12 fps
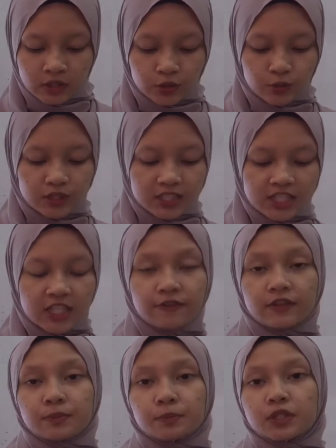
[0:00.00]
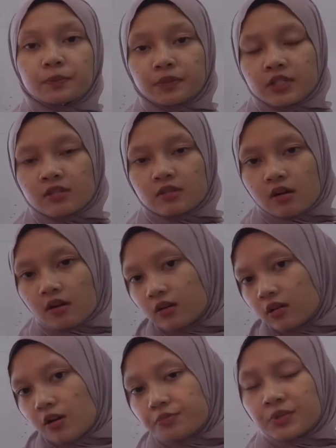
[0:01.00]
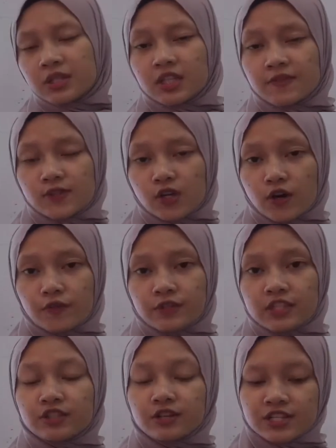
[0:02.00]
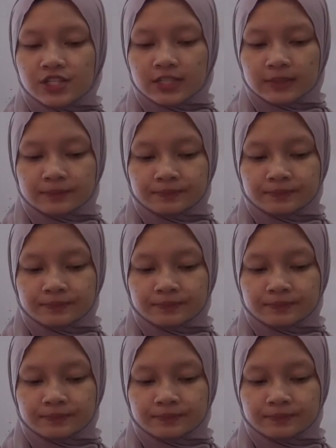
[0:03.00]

to achieve the purpose or the objectives of interaction.